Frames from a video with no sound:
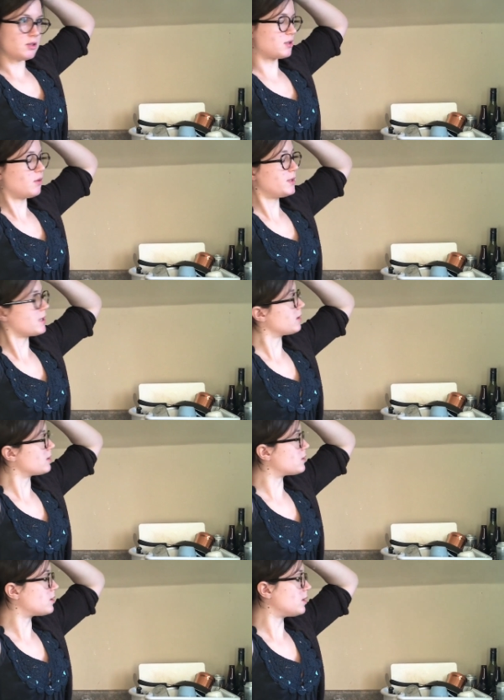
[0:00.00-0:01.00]
It's supposed
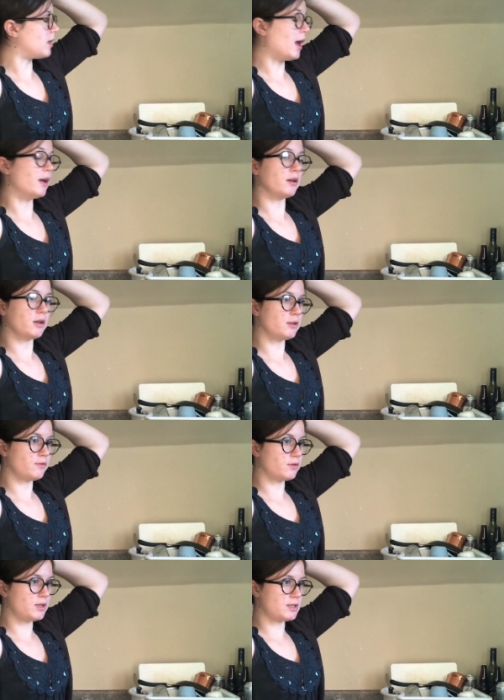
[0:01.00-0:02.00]
to, yeah.
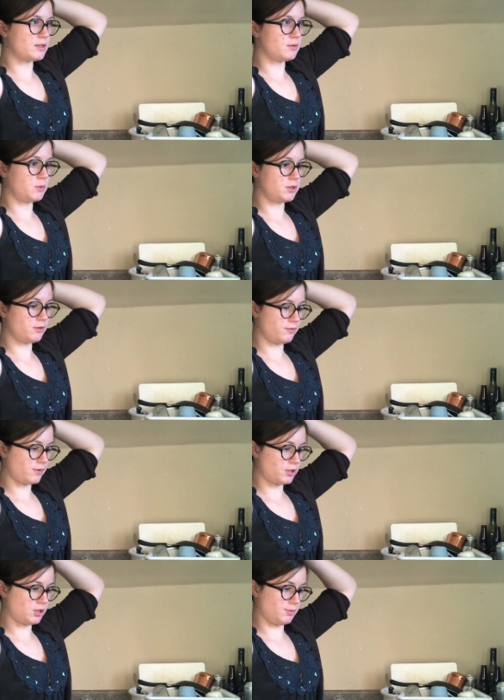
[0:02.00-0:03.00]
And it's a
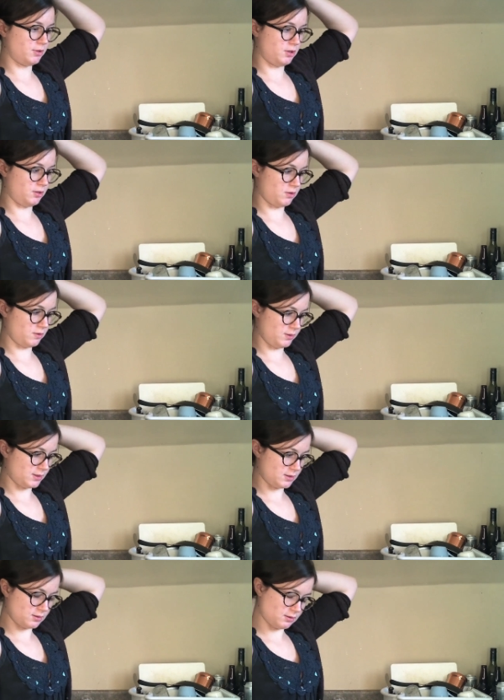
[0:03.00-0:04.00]
winter vegetable, and you can
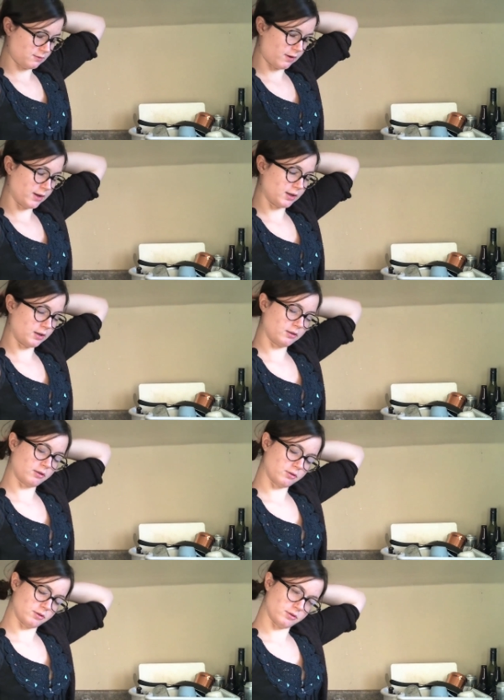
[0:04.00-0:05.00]
always find it
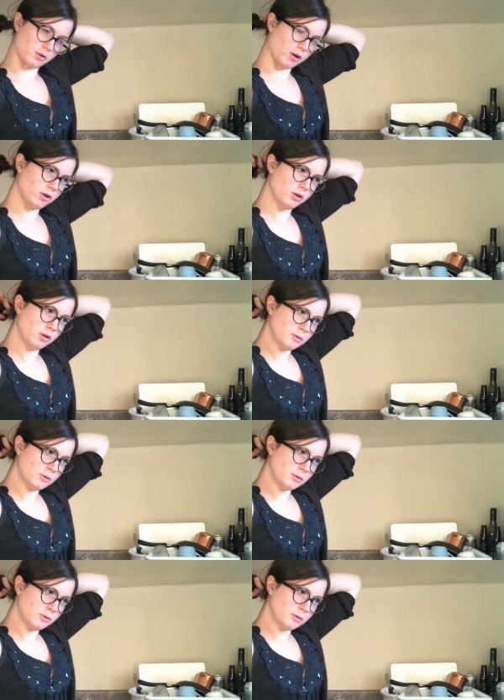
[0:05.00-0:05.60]
at a grocery store.